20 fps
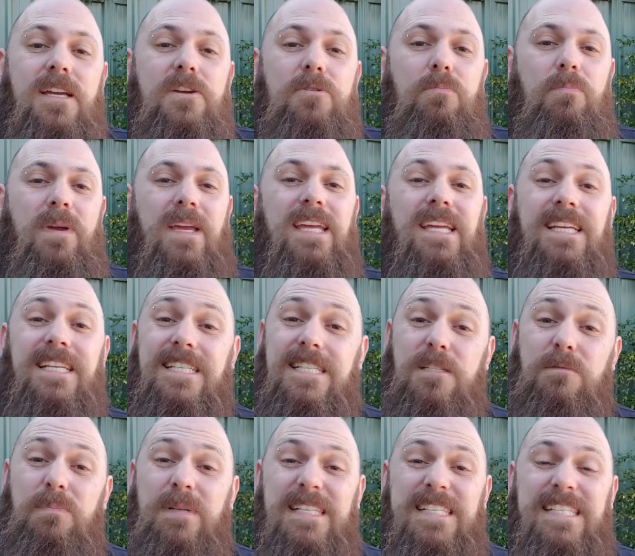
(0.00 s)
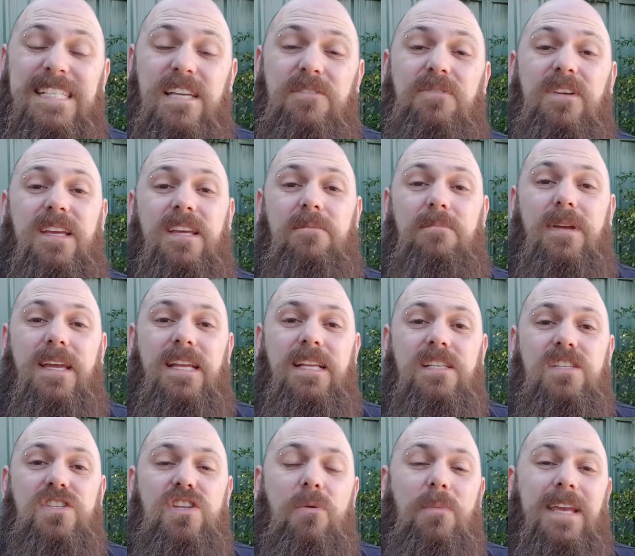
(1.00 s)
Being specific
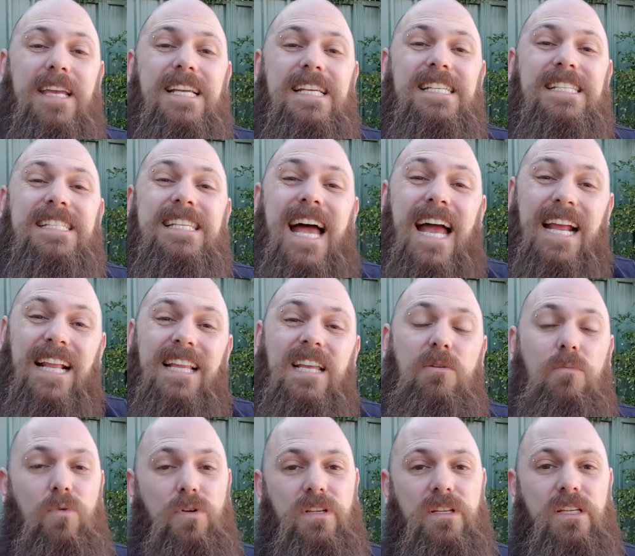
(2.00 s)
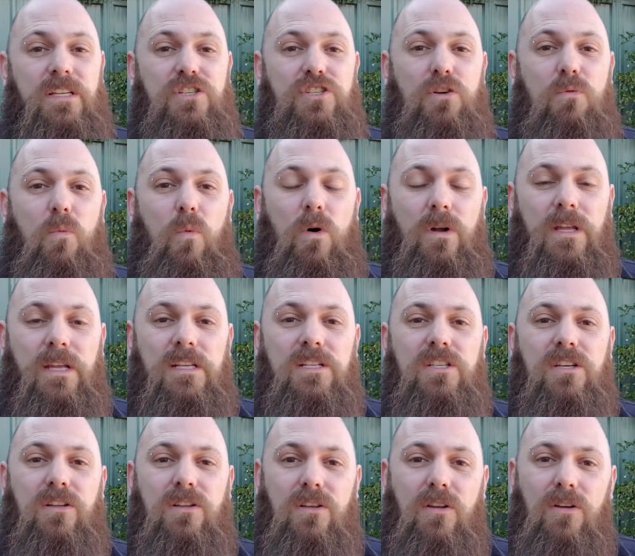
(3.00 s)
means knowing exactly what it is you're wanting
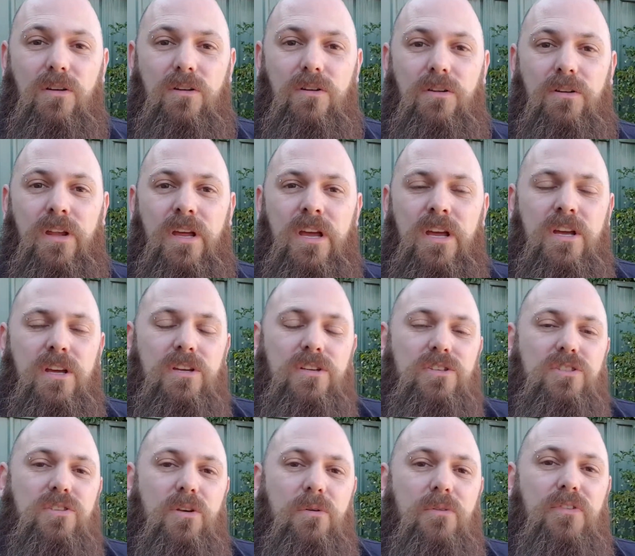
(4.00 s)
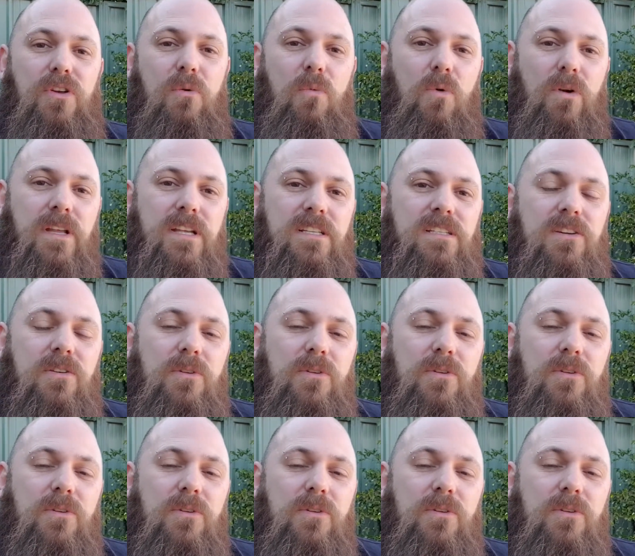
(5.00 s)
to learn. So if you're wanting to